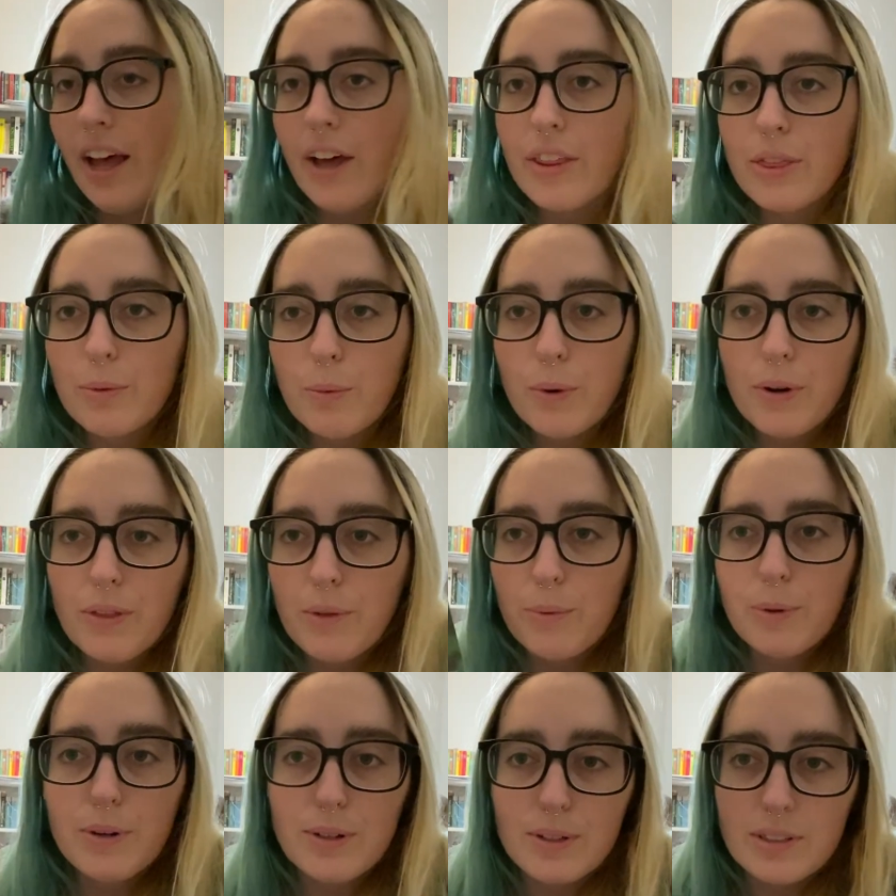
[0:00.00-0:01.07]
The War of the
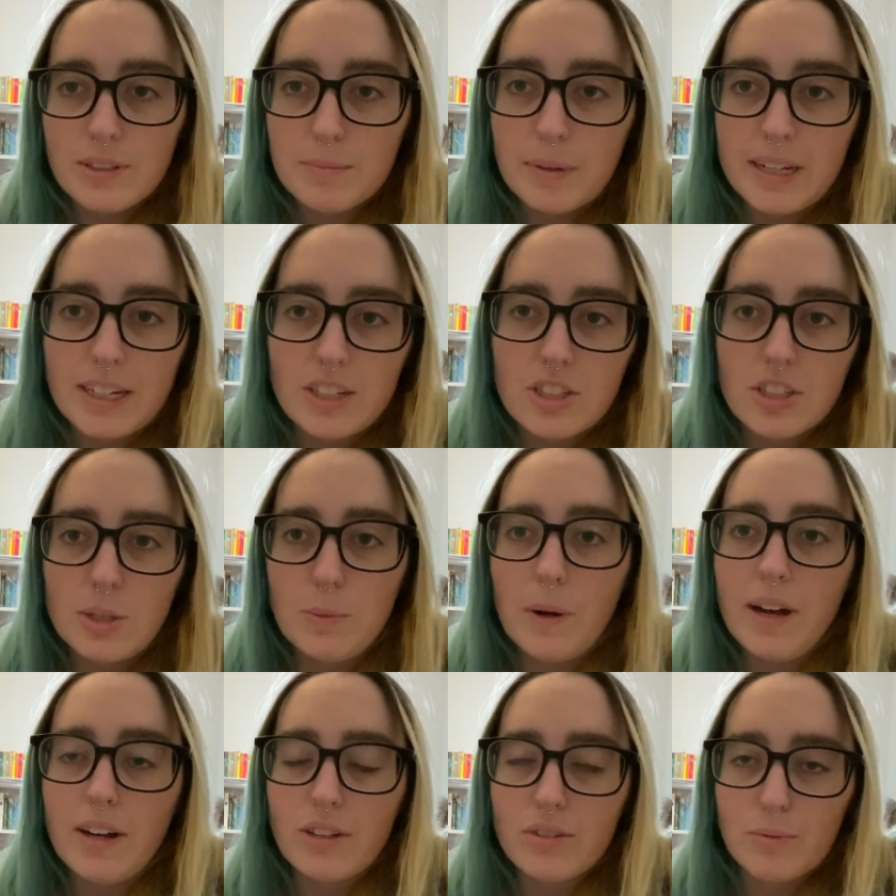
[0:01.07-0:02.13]
Worlds by H.G.
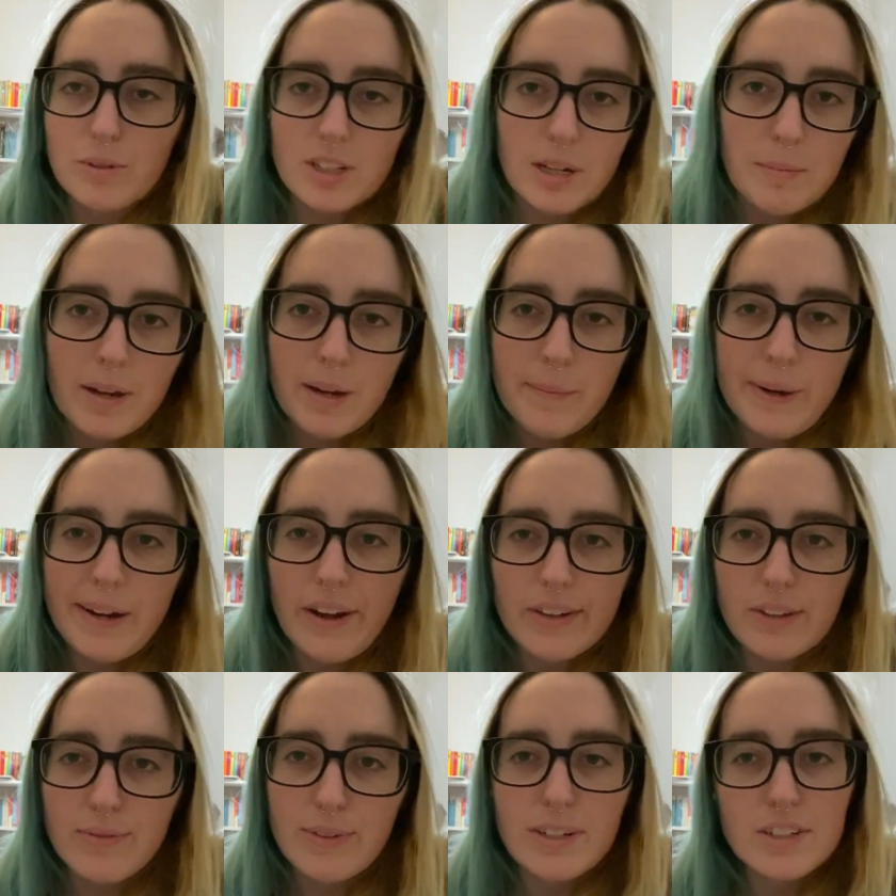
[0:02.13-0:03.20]
Wells, which I may or may not
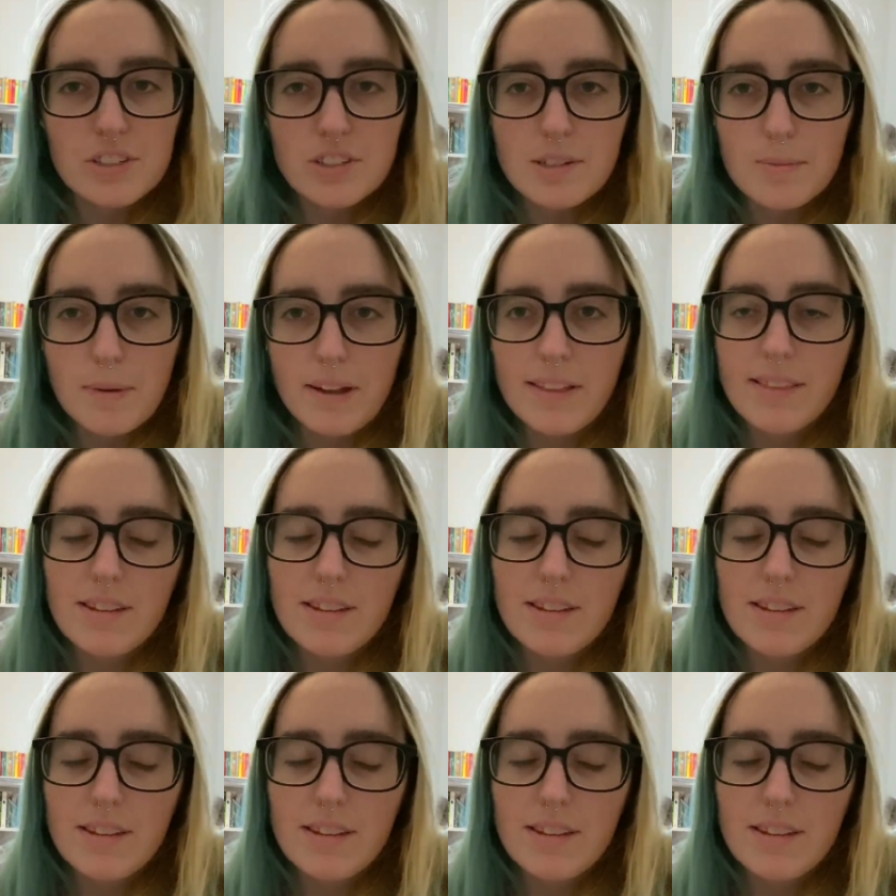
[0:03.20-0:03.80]
get finished this month.